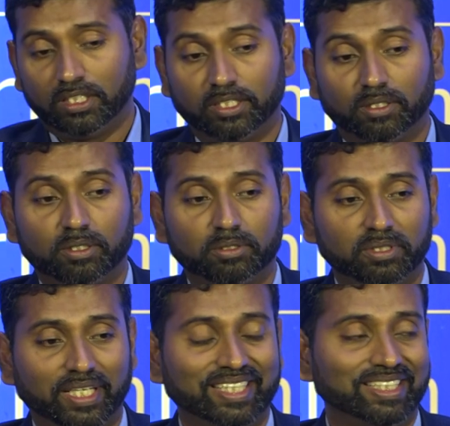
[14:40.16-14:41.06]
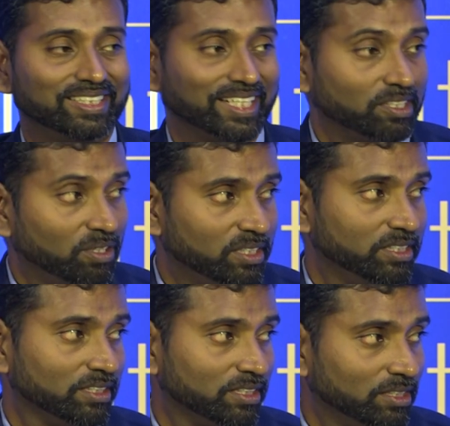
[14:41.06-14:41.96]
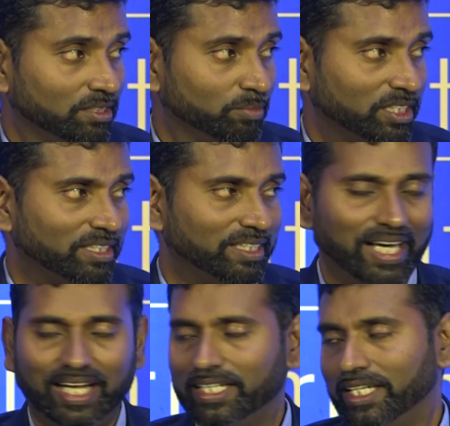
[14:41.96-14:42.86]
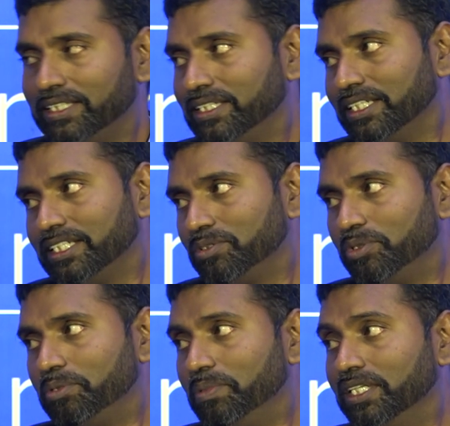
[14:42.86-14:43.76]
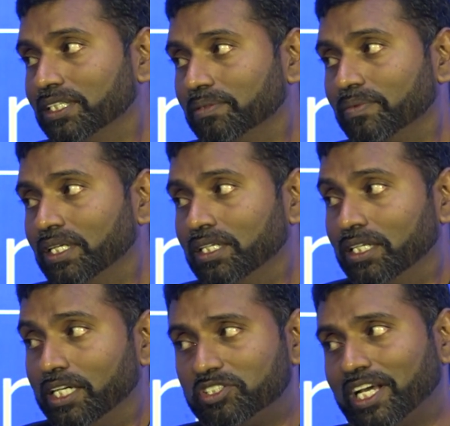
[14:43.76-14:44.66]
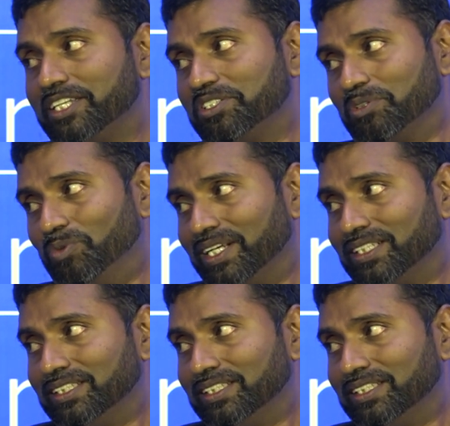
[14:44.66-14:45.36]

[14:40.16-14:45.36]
in order to take the technology risk, because that I think is going to be a challenging one.